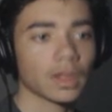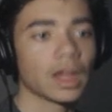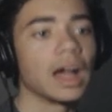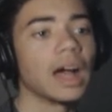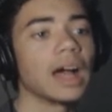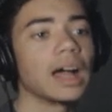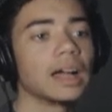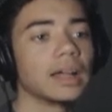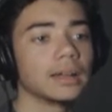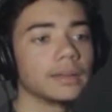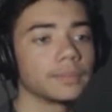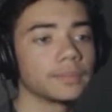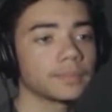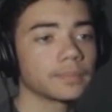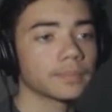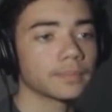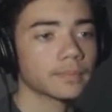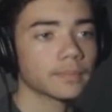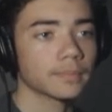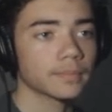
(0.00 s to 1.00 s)
Ah.
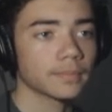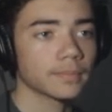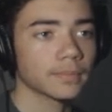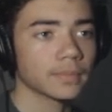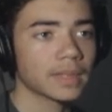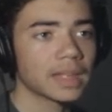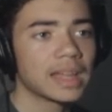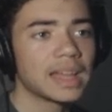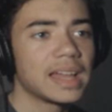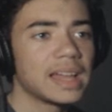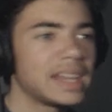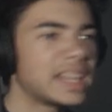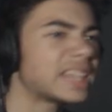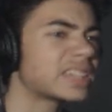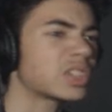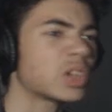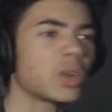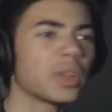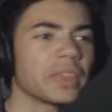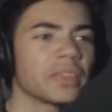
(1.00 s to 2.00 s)

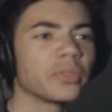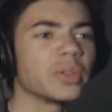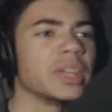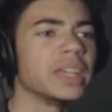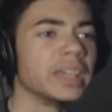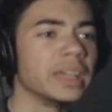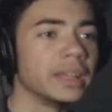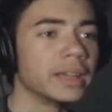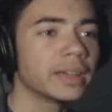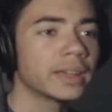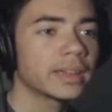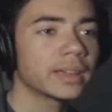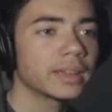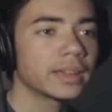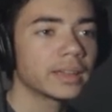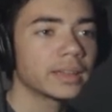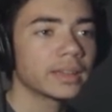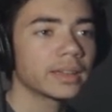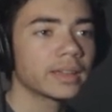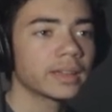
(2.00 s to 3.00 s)
Let's go to Threed.
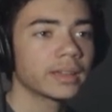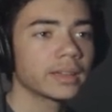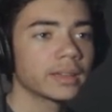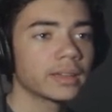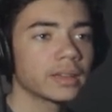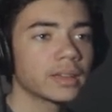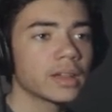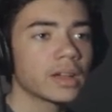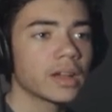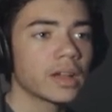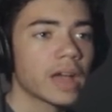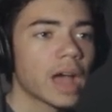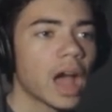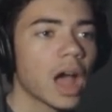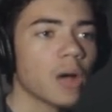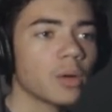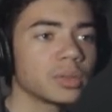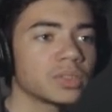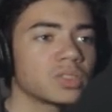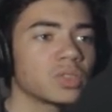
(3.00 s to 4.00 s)

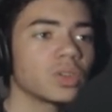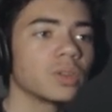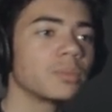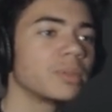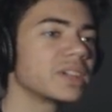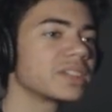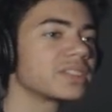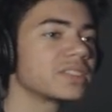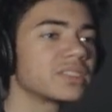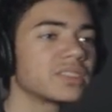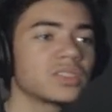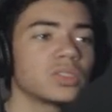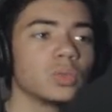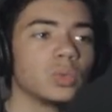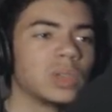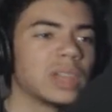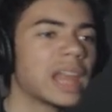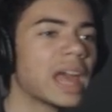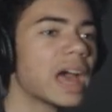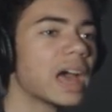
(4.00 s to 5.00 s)
Our tour bus is
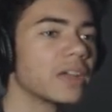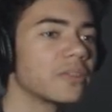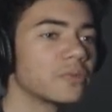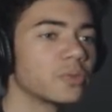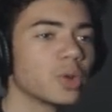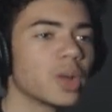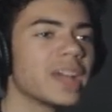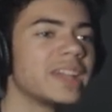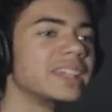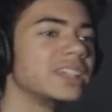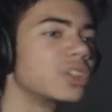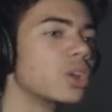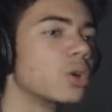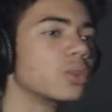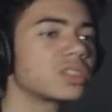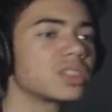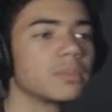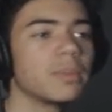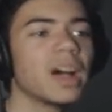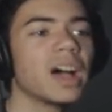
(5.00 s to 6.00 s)
too loud for any
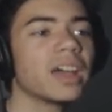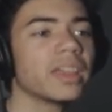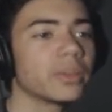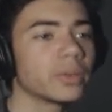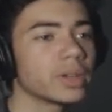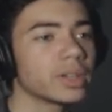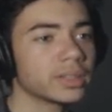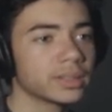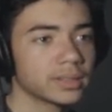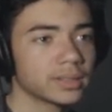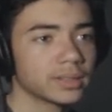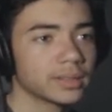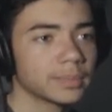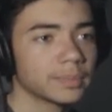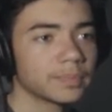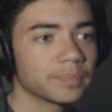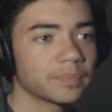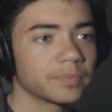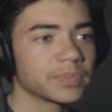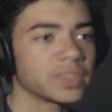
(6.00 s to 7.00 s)
ghost to bother us.
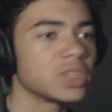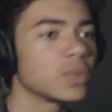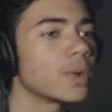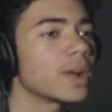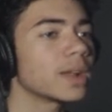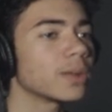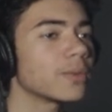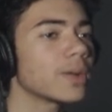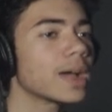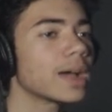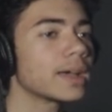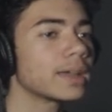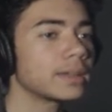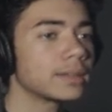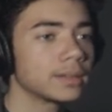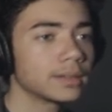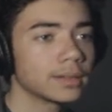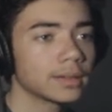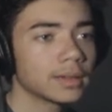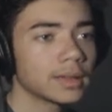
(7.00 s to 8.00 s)
Do you want to
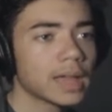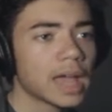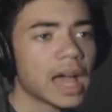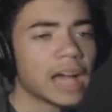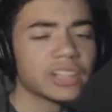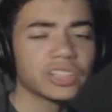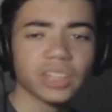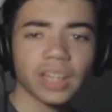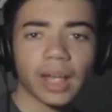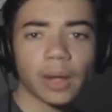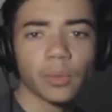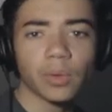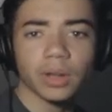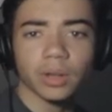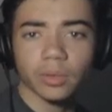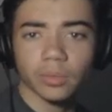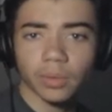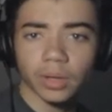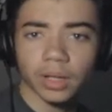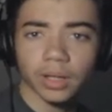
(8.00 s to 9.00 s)
ride? Actually, I
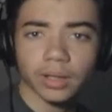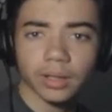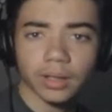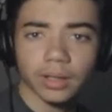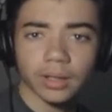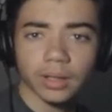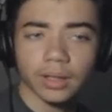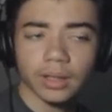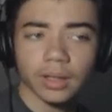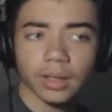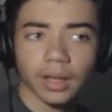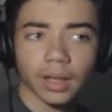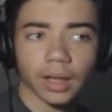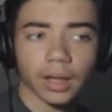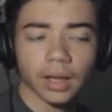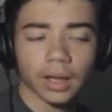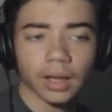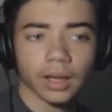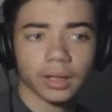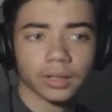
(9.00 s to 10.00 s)
want to...
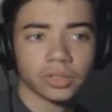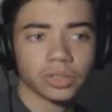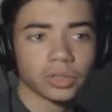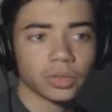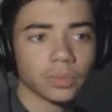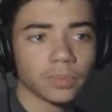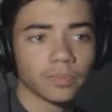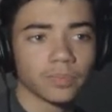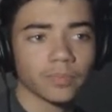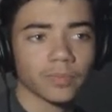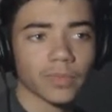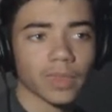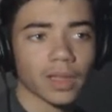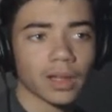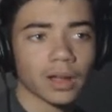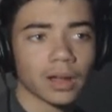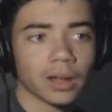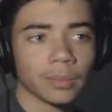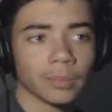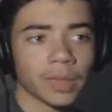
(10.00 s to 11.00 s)
Uh, shoot.
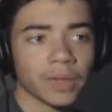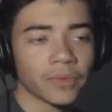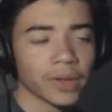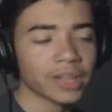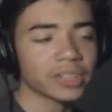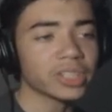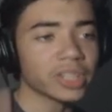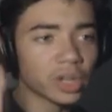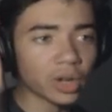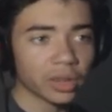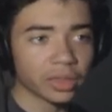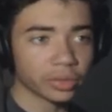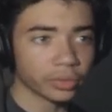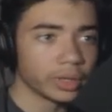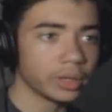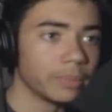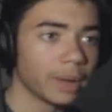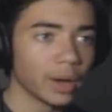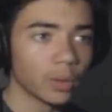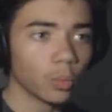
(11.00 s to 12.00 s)
Um, if I actually go to
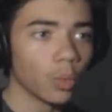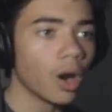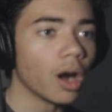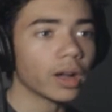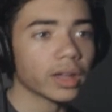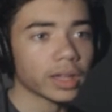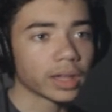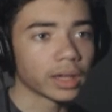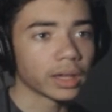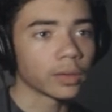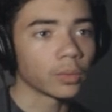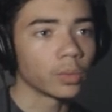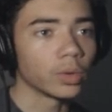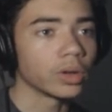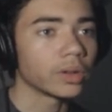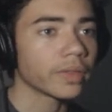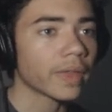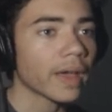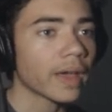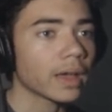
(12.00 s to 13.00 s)
Threed by walking,
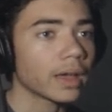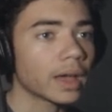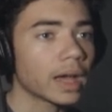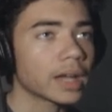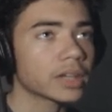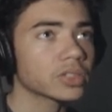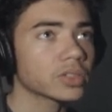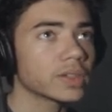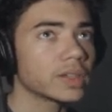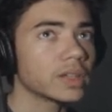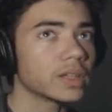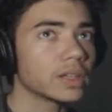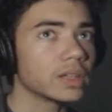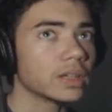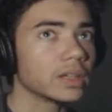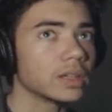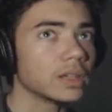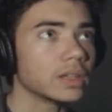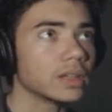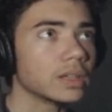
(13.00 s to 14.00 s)
will that
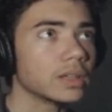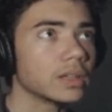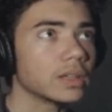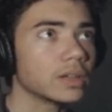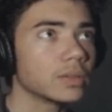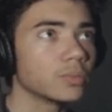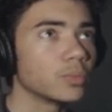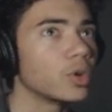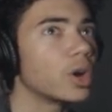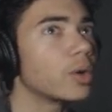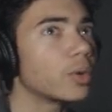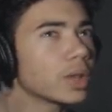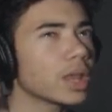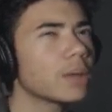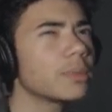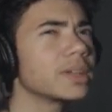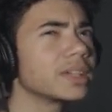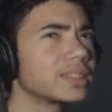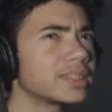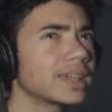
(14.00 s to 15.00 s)
actually... What, will
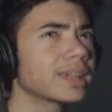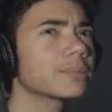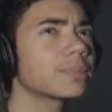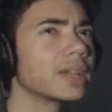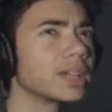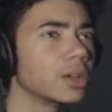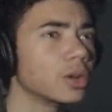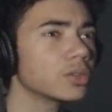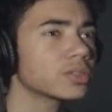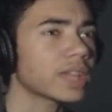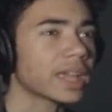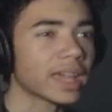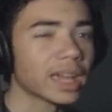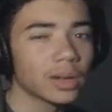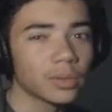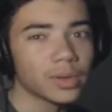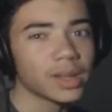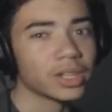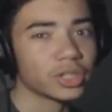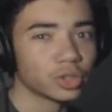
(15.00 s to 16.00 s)
I be attacked by ghosts? I
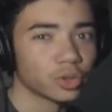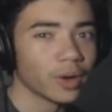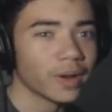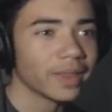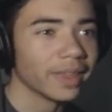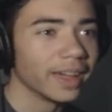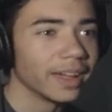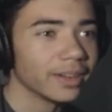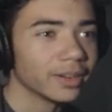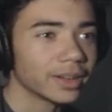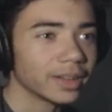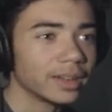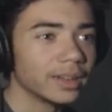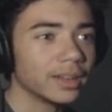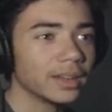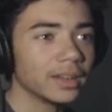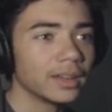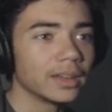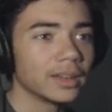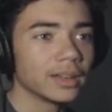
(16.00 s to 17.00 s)
kind of want to try that. Wait.
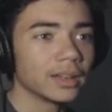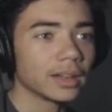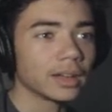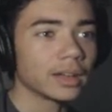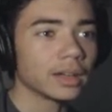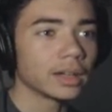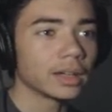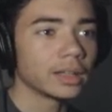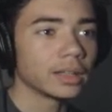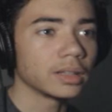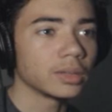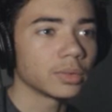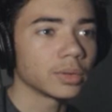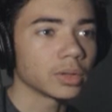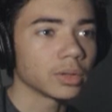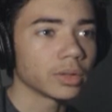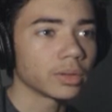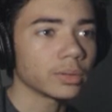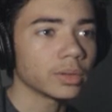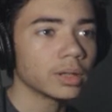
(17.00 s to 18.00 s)
Uh, do you
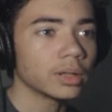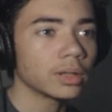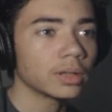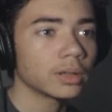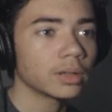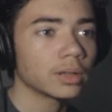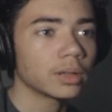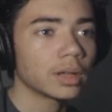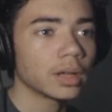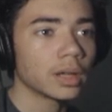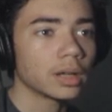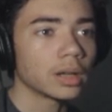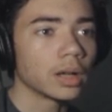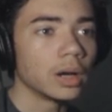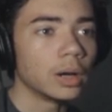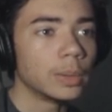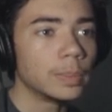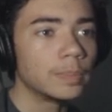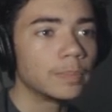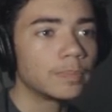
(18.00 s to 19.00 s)
want to go Threed?
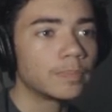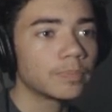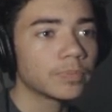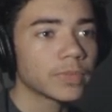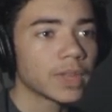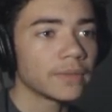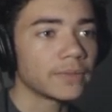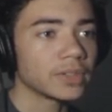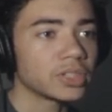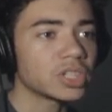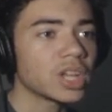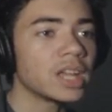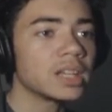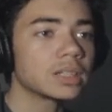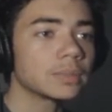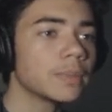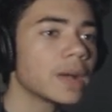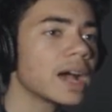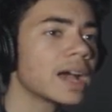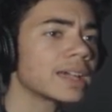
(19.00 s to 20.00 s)
No. If you
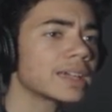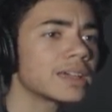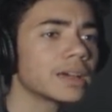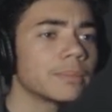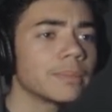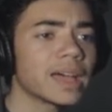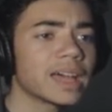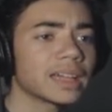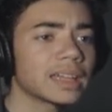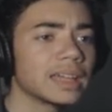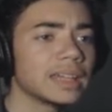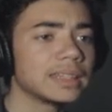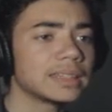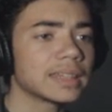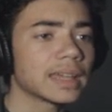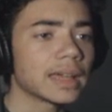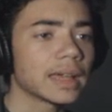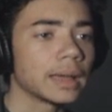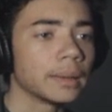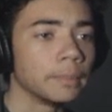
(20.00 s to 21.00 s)
change your mind, come back
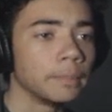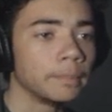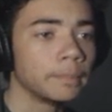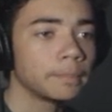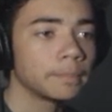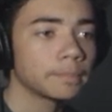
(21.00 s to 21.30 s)
anytime.